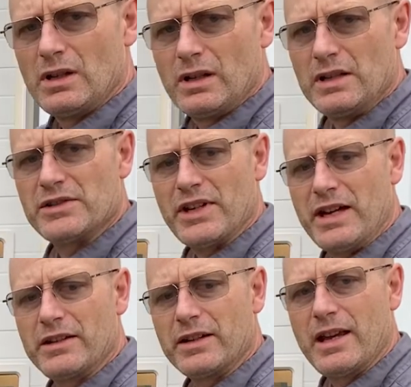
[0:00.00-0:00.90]

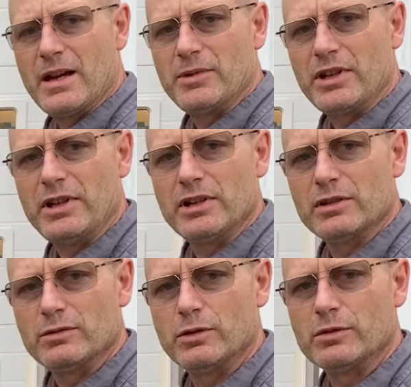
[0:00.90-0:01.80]
Inside the cabinet
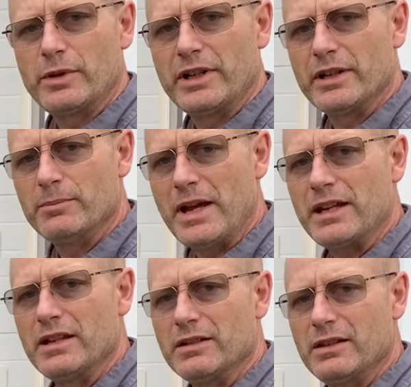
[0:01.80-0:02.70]
here, where we are
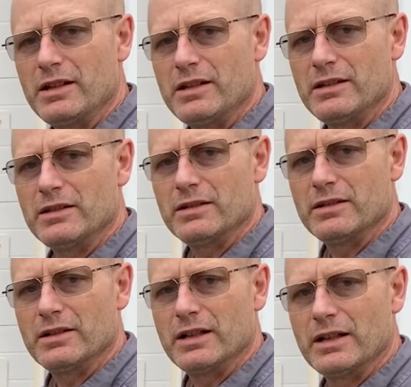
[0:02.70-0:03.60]
making the
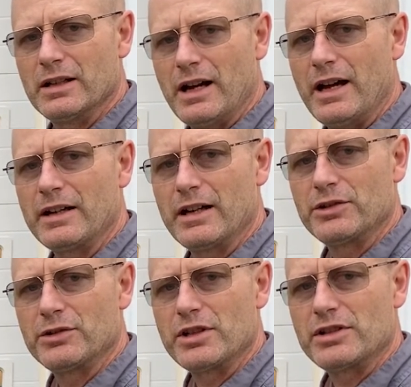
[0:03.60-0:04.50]
high
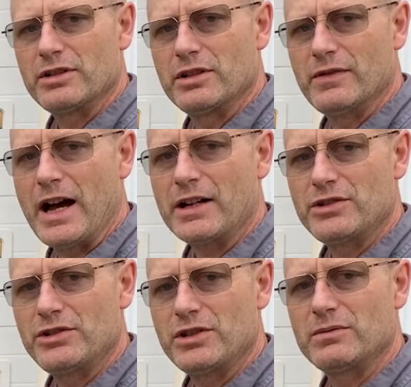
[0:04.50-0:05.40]
concentration of
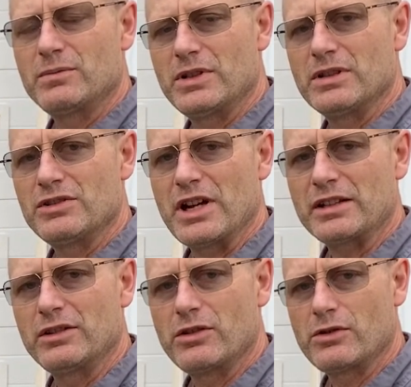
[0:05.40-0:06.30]
oxygen to
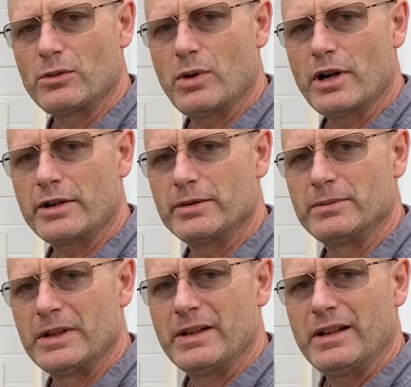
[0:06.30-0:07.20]
inject into the water
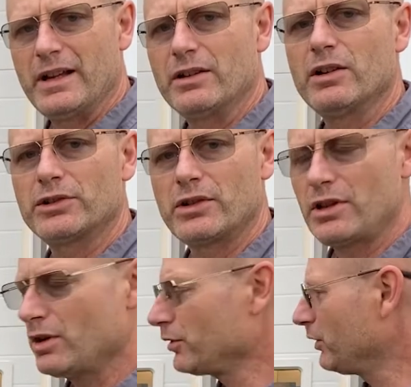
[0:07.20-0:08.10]
and also
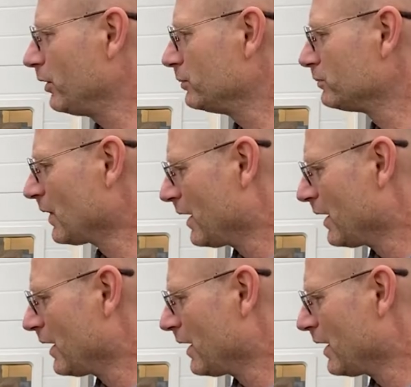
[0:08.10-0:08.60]
the ozone,